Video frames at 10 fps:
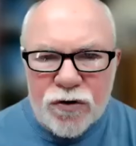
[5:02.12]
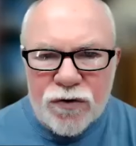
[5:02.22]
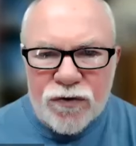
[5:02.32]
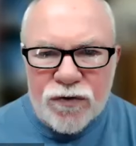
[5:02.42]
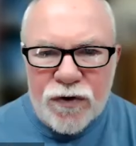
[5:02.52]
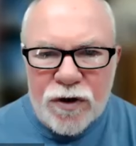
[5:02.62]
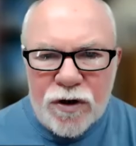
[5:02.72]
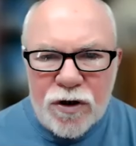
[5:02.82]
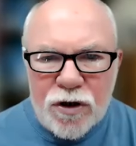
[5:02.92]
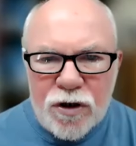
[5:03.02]
of
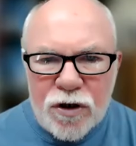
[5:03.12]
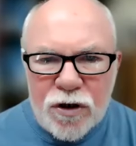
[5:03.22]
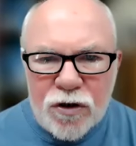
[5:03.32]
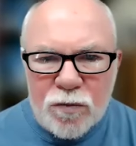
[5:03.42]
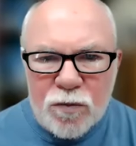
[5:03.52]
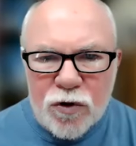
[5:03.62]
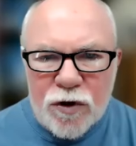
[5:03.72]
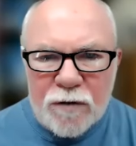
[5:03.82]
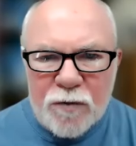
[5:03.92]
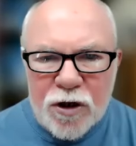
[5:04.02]
the book
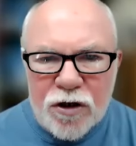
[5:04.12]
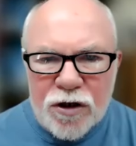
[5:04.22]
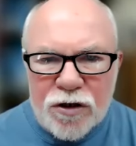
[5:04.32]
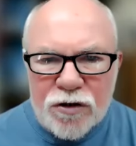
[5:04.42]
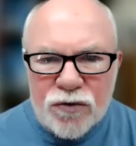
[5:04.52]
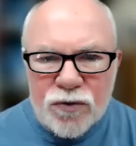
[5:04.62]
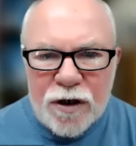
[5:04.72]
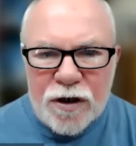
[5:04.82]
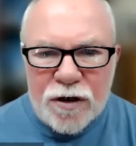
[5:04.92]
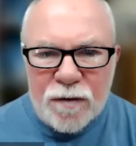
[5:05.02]
that my client is
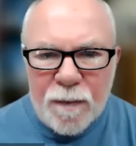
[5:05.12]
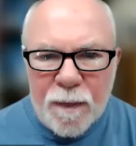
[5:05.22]
writing